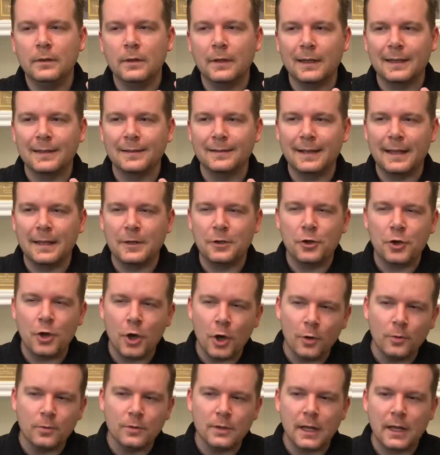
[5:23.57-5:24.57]
like that
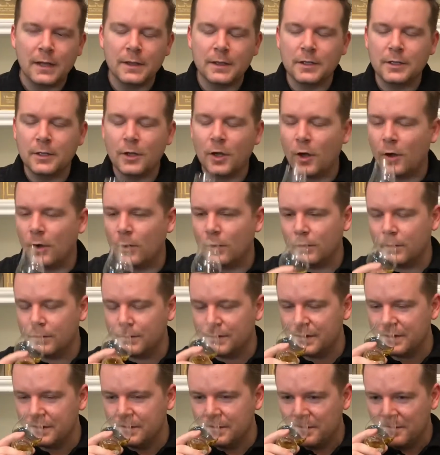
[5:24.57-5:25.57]
note on the
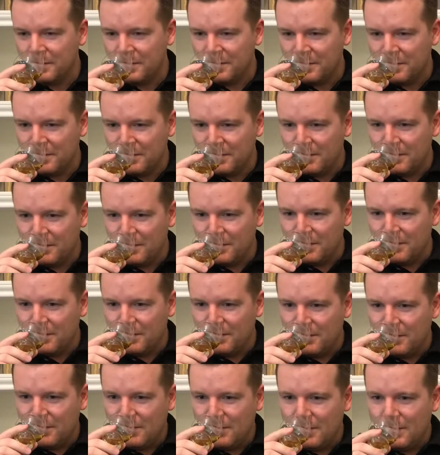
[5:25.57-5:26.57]
nose.
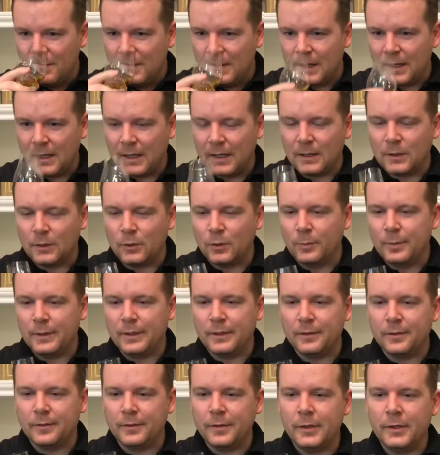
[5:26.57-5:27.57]
A little
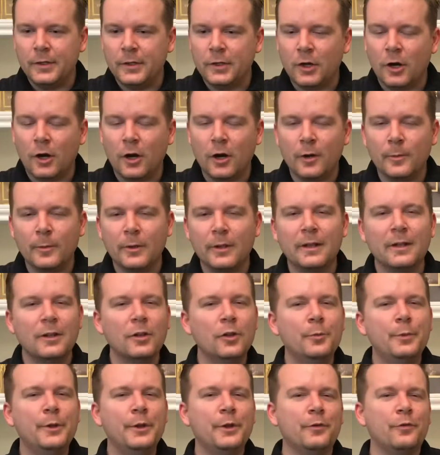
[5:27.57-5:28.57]
bit of caramel and a
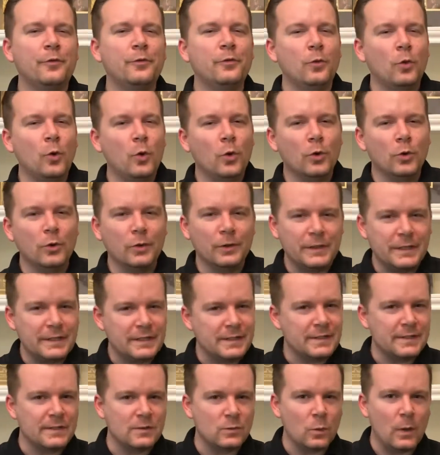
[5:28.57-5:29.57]
little bit of
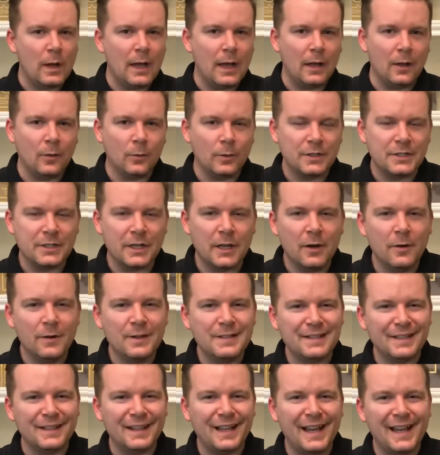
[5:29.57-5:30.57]
floralness as well, which I
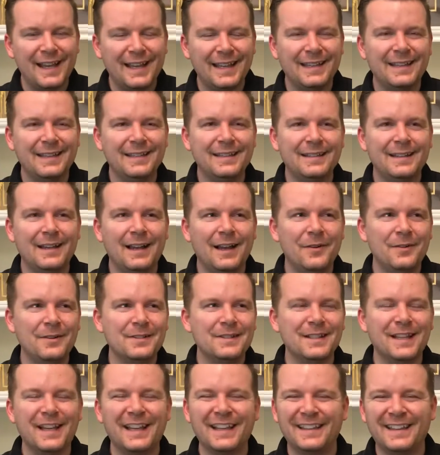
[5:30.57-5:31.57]
always like. I
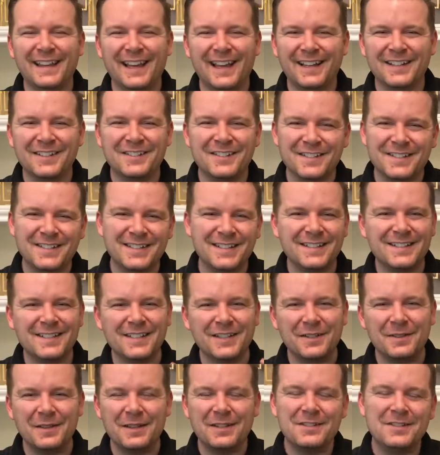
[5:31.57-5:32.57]
always like that.
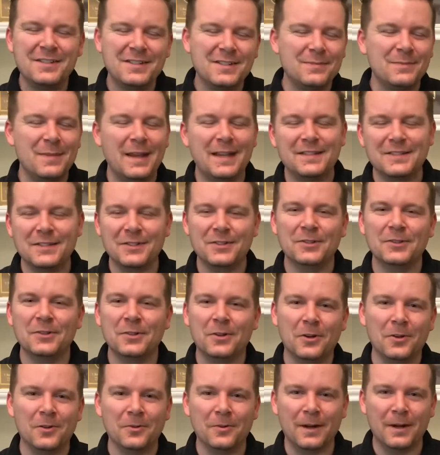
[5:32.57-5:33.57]
It just makes a good
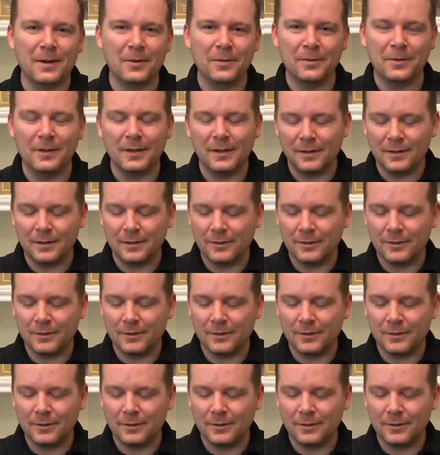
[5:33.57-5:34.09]
all around